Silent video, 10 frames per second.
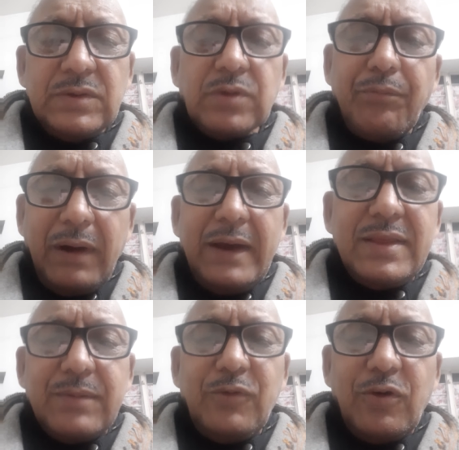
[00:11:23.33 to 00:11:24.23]
So buy
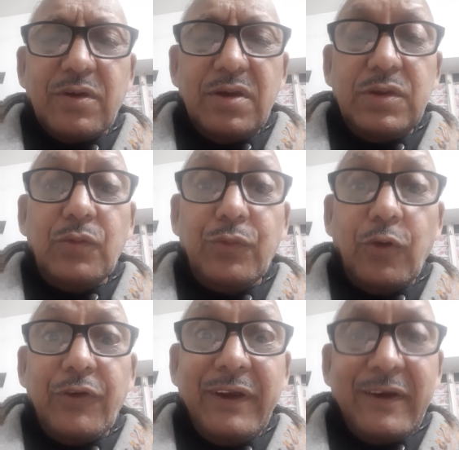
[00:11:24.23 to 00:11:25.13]
that book. You
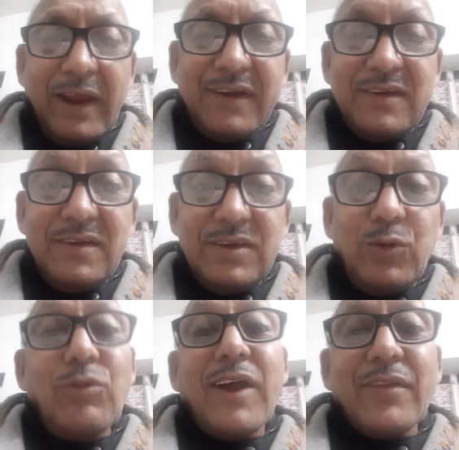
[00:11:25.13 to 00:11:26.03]
won't regret.
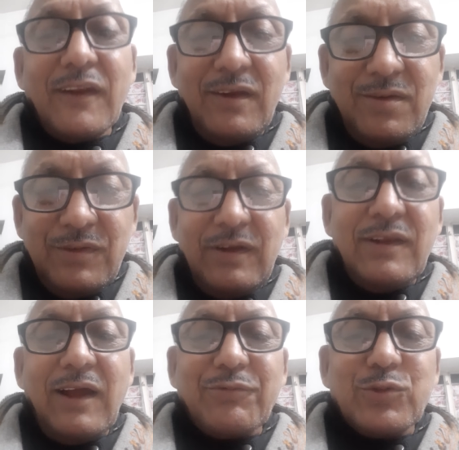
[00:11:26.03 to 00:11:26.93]
You will rather
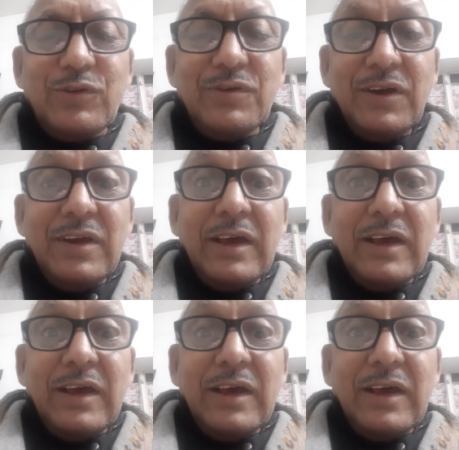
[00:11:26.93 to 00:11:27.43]
love to.